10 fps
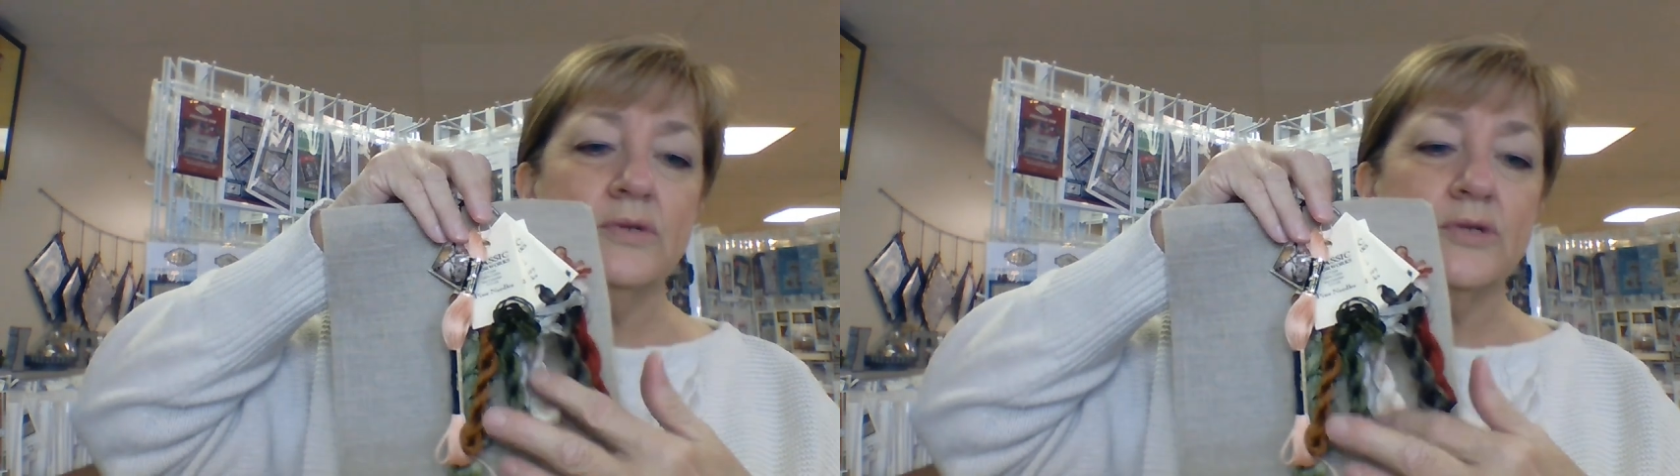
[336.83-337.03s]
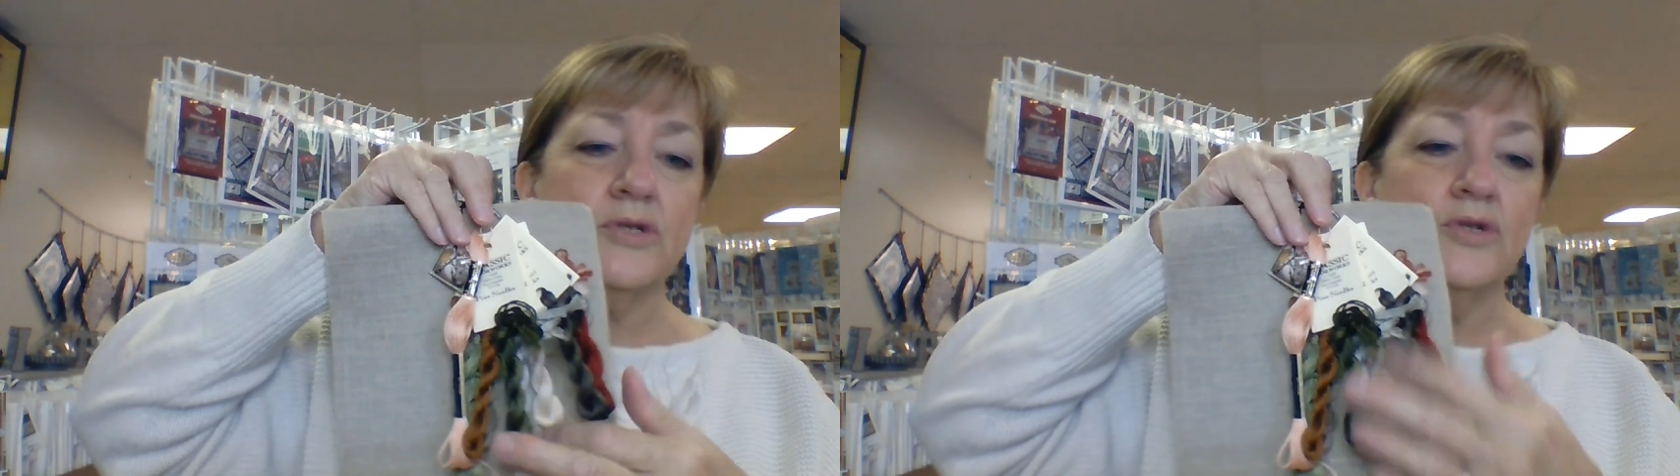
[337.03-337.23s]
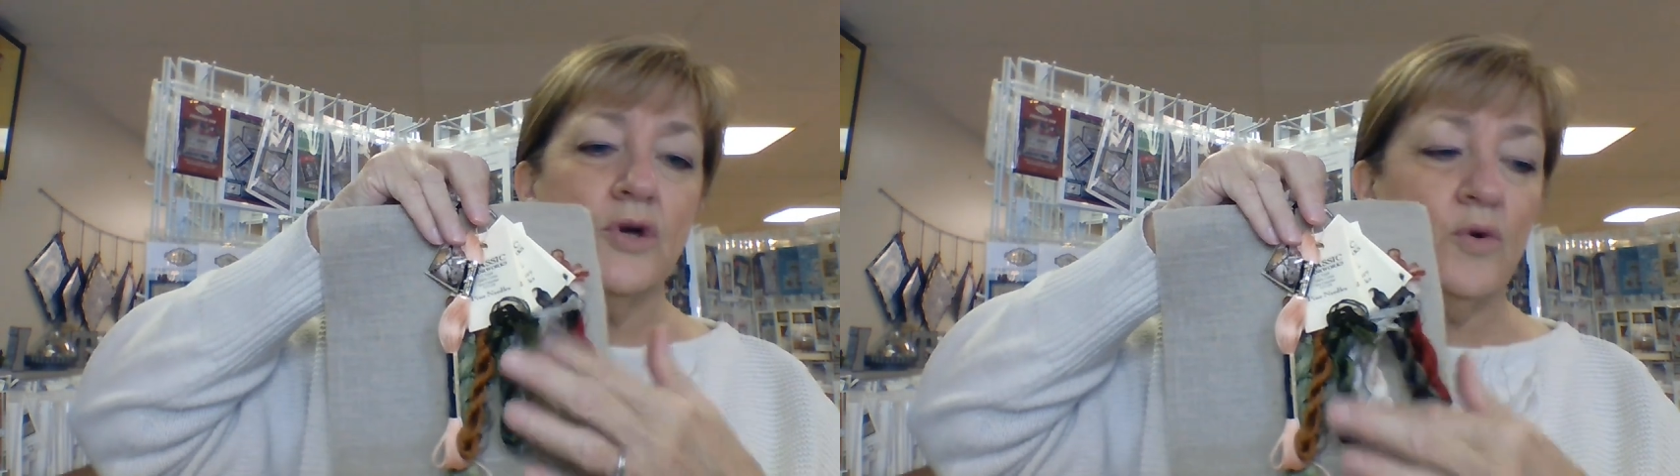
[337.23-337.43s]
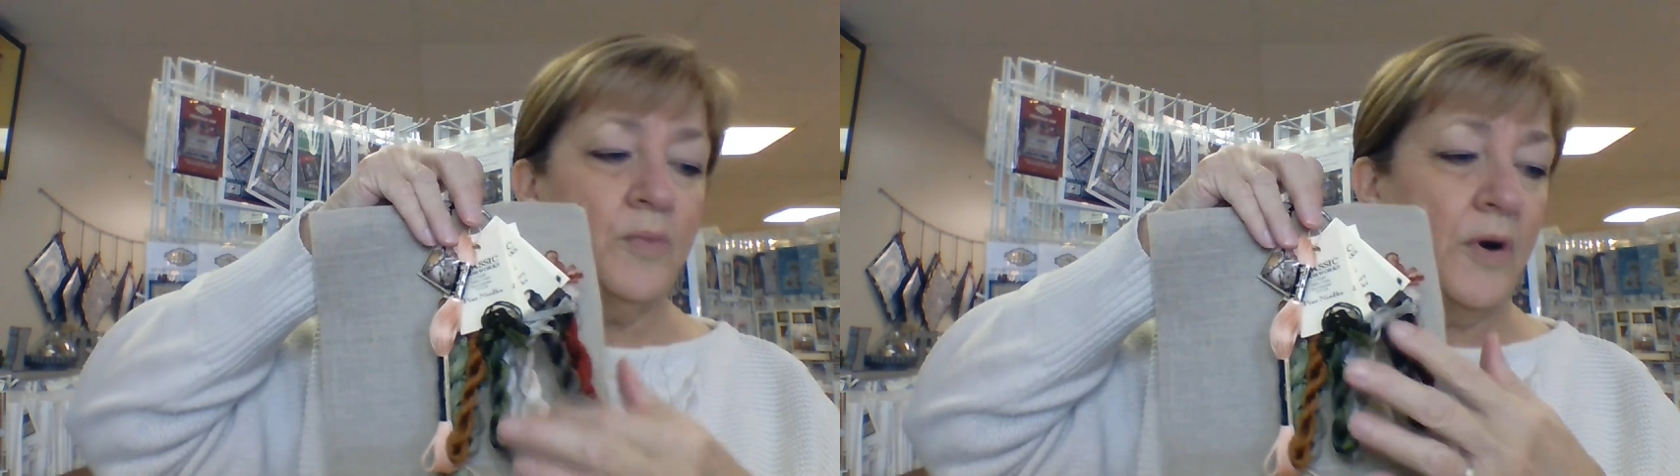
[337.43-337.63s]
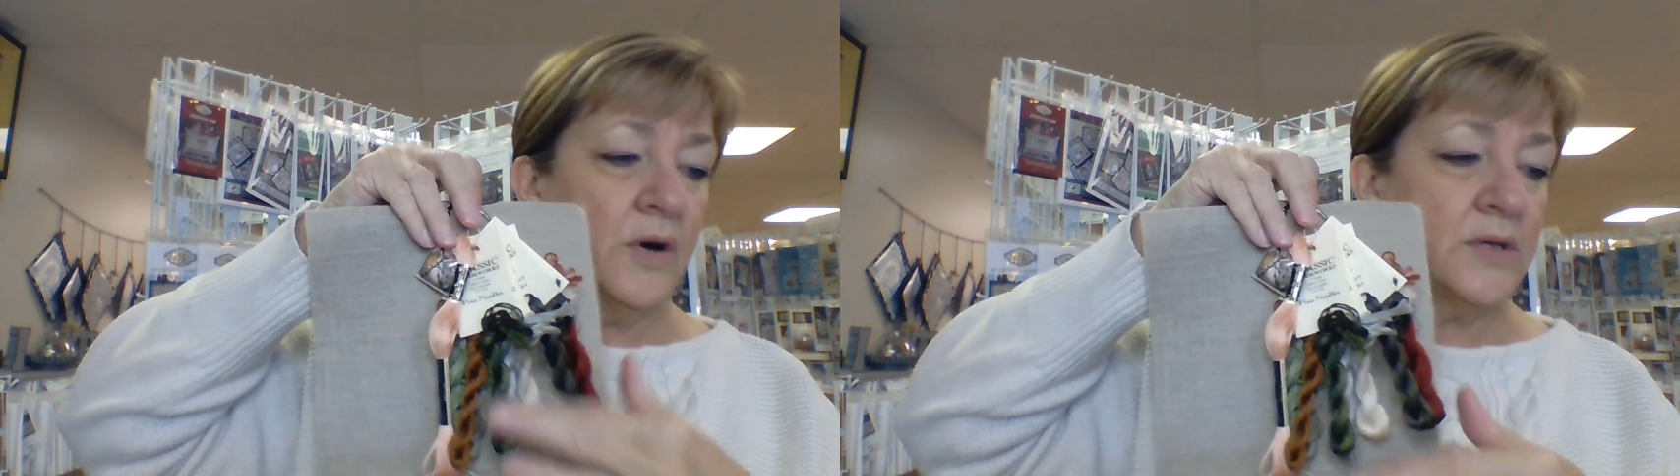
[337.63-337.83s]
snow
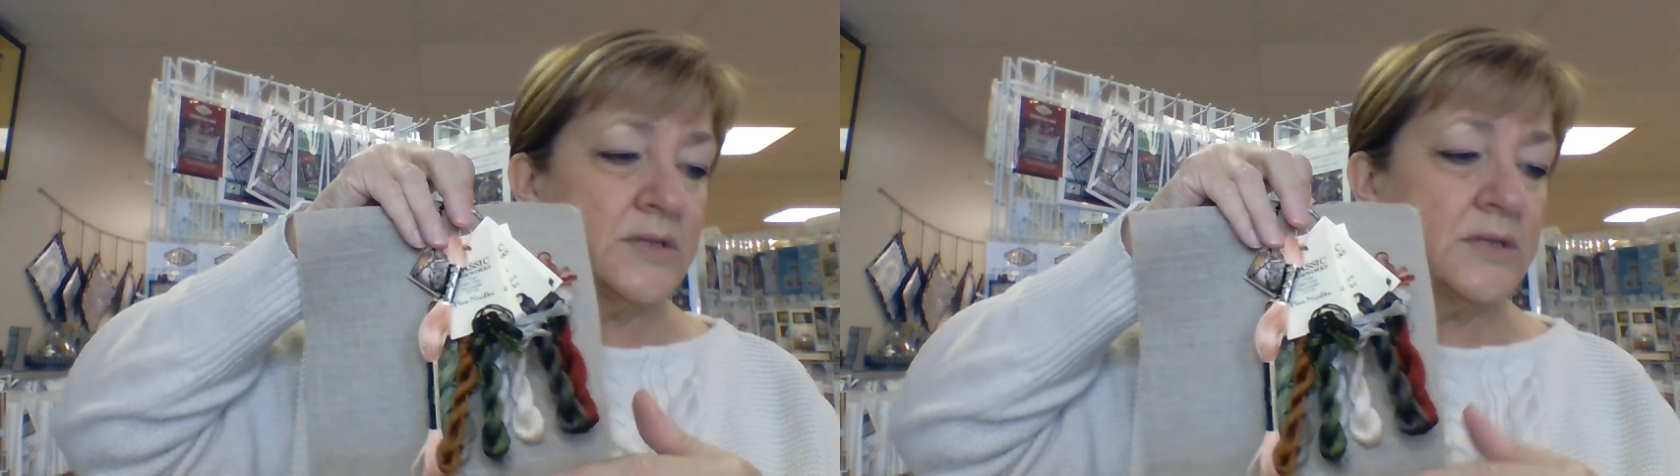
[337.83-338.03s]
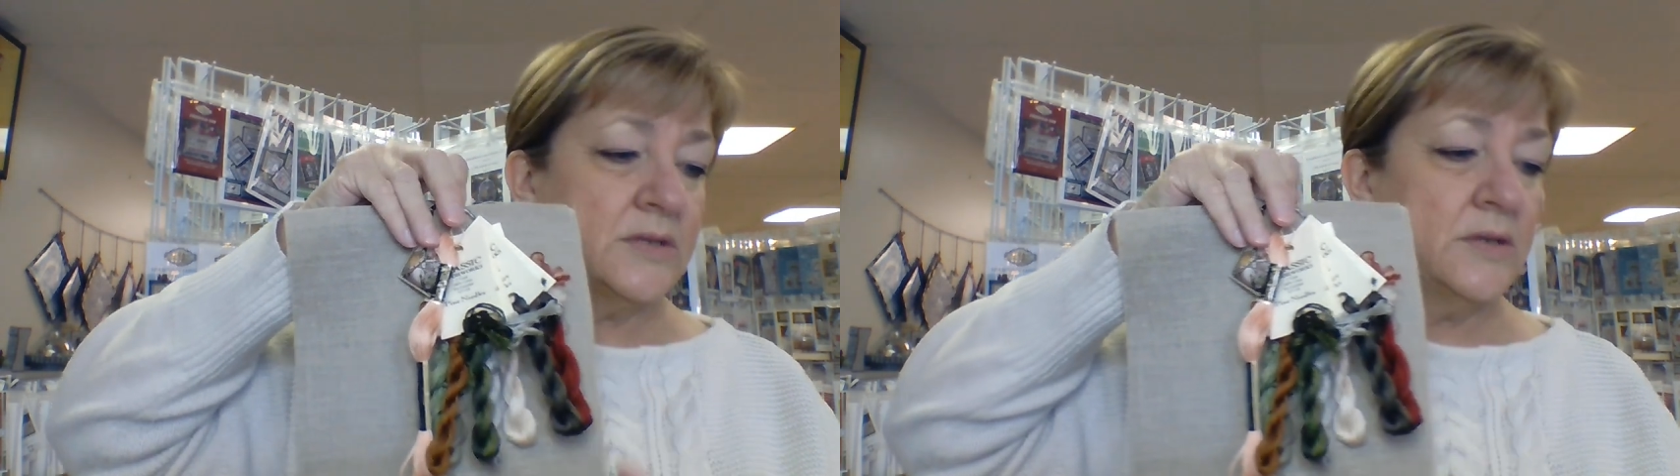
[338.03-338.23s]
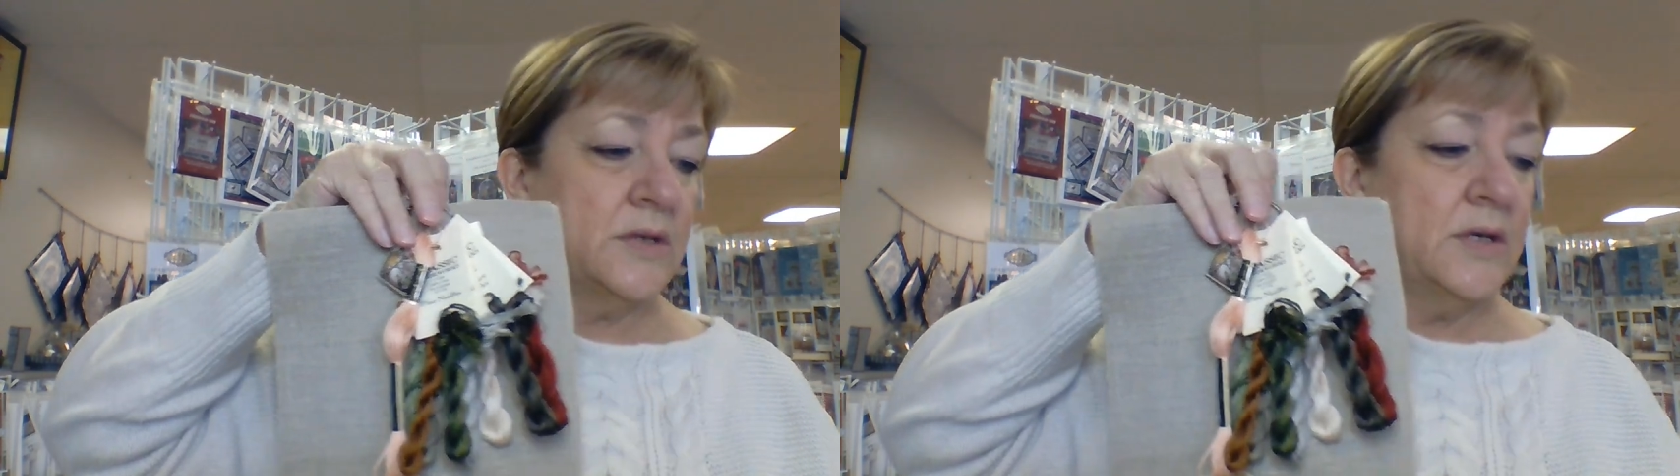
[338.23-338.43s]
parts